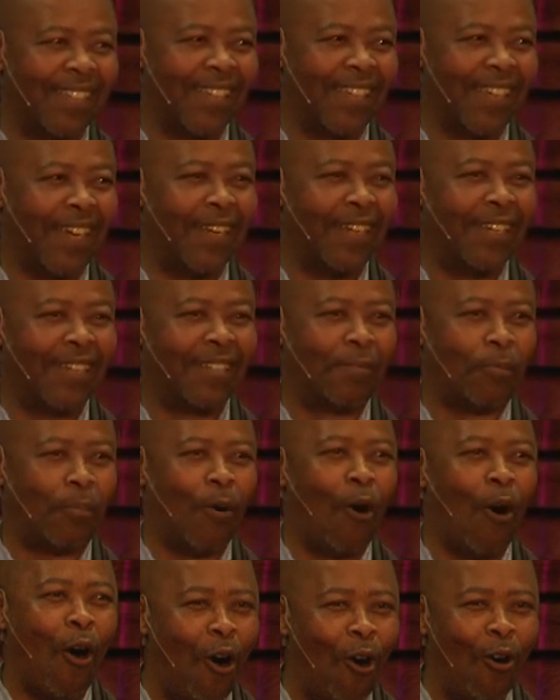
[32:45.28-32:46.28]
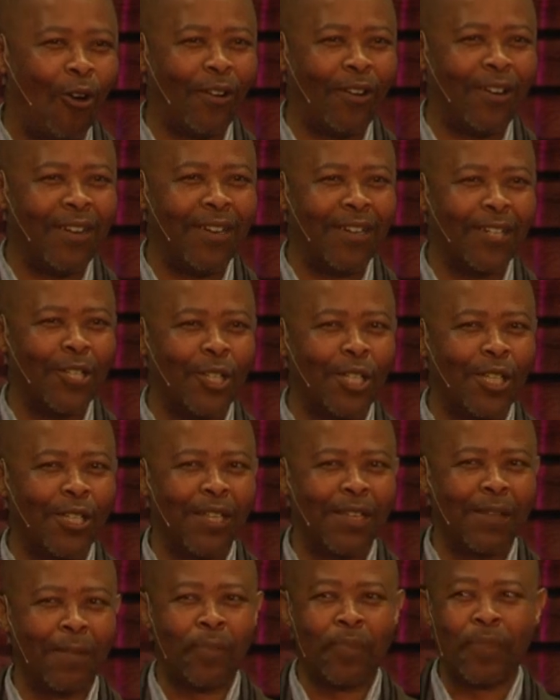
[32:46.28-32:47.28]
And Paul
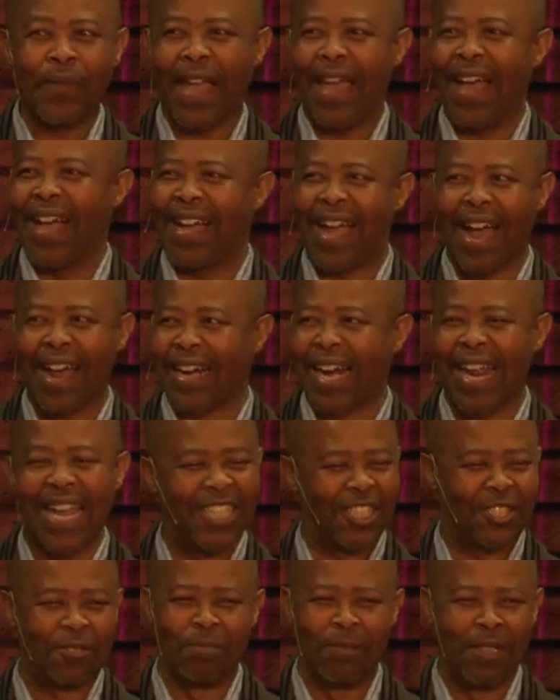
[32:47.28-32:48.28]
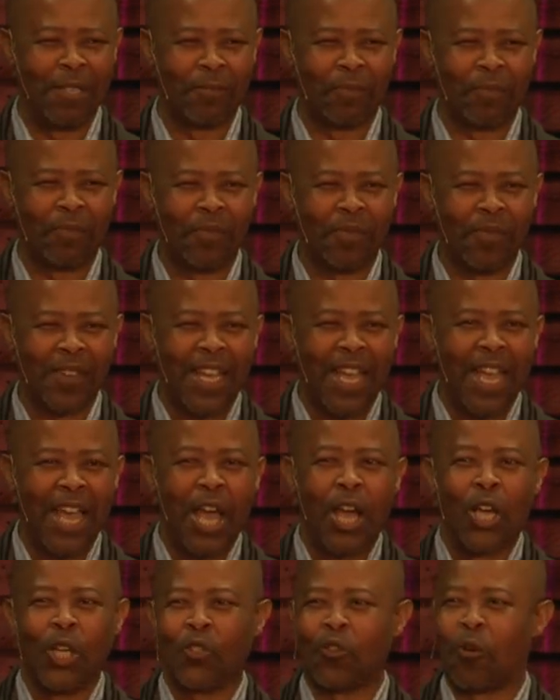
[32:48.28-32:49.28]
encouraged me
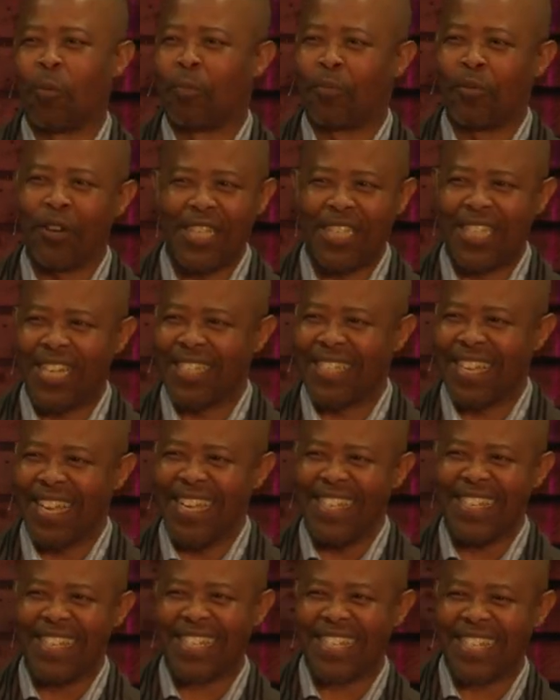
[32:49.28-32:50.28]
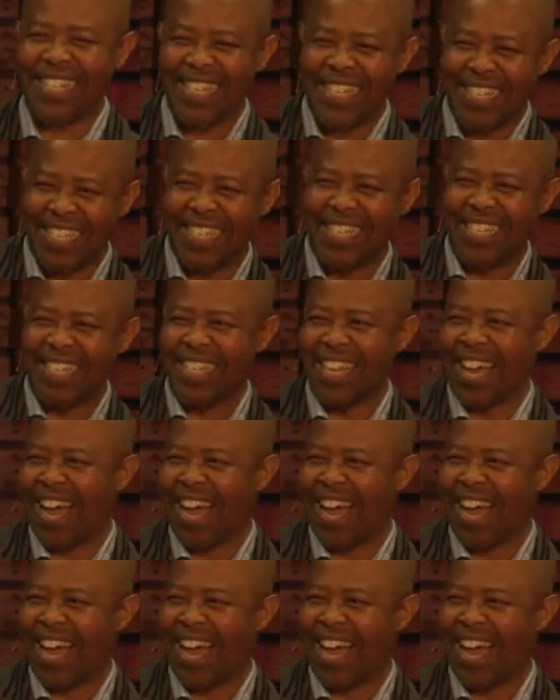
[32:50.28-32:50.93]
to preach it in season